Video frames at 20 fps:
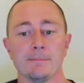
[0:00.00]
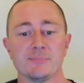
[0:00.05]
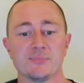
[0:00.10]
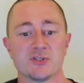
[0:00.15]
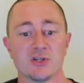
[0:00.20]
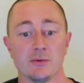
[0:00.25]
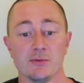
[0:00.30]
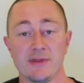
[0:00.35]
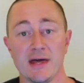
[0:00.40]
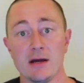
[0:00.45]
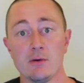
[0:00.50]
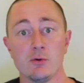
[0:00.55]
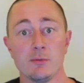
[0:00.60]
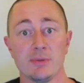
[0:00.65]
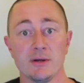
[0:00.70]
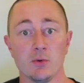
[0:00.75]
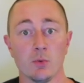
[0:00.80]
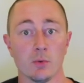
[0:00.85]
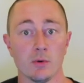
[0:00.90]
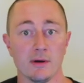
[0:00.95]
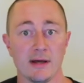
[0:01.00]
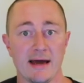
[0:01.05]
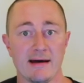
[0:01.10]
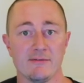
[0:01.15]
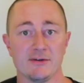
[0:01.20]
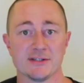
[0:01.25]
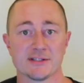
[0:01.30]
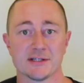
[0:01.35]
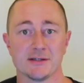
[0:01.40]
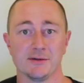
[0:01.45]
So they would be
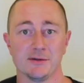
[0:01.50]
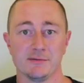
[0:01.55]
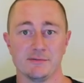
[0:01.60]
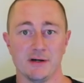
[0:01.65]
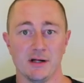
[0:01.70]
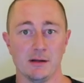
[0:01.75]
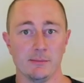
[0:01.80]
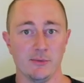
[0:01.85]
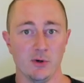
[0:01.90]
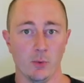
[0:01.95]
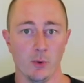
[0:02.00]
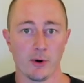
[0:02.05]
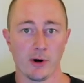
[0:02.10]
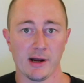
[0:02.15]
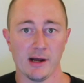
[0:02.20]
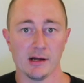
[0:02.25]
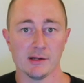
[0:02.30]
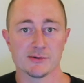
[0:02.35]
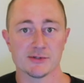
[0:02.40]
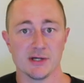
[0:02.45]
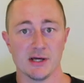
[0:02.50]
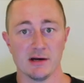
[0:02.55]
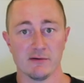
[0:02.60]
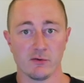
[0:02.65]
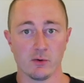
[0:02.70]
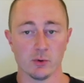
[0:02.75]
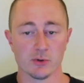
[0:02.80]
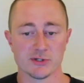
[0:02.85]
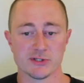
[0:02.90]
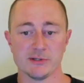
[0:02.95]
having skill development workouts, and
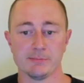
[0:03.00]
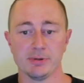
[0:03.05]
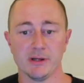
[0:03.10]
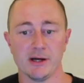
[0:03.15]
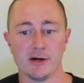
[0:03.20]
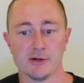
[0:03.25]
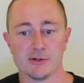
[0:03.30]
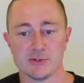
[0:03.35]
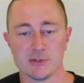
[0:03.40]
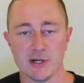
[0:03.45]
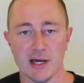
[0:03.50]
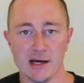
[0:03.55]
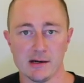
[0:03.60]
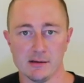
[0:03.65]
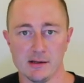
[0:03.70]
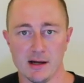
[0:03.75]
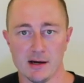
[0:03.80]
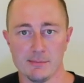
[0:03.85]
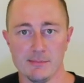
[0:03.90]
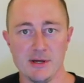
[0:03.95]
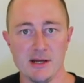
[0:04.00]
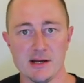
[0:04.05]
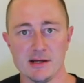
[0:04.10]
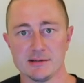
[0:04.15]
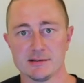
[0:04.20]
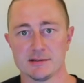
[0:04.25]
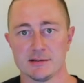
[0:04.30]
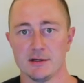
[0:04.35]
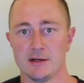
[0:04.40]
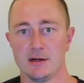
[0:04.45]
of course the players who got a lot of
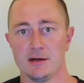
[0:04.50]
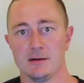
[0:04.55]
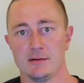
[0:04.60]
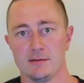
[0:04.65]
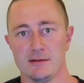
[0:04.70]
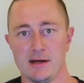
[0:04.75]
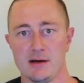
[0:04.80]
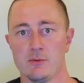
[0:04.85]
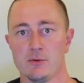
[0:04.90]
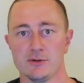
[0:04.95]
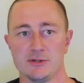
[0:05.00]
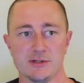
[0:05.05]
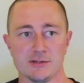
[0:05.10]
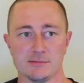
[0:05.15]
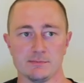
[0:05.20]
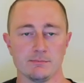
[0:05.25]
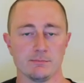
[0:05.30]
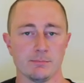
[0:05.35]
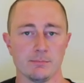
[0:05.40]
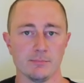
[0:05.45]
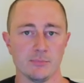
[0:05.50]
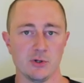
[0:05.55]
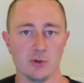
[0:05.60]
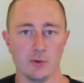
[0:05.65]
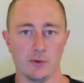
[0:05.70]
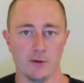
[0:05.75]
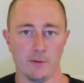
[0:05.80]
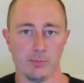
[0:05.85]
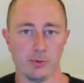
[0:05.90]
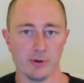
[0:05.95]
minutes, they were just
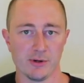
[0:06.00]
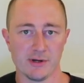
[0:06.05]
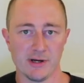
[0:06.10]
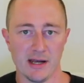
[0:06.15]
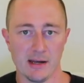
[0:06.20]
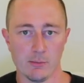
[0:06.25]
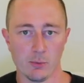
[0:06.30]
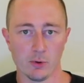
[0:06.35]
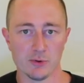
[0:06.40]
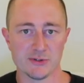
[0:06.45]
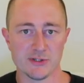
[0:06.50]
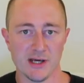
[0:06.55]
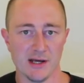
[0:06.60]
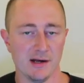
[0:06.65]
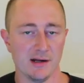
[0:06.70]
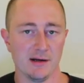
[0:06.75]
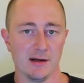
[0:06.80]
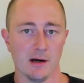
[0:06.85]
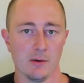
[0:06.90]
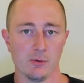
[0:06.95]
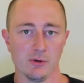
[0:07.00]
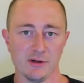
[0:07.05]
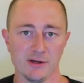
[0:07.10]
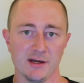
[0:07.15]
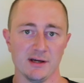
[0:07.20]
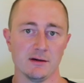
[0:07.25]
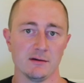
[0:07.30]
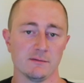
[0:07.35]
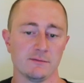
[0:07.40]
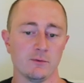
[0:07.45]
doing their pregame routine and not really
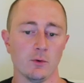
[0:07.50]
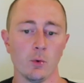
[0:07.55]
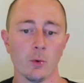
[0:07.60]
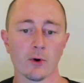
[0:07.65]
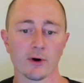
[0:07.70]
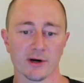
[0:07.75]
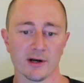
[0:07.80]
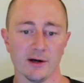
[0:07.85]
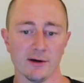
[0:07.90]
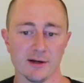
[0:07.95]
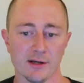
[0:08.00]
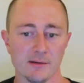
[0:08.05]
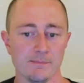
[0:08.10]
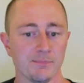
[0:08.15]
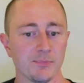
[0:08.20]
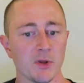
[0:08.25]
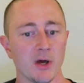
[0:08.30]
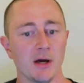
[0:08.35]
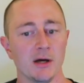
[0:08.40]
getting a full workout in.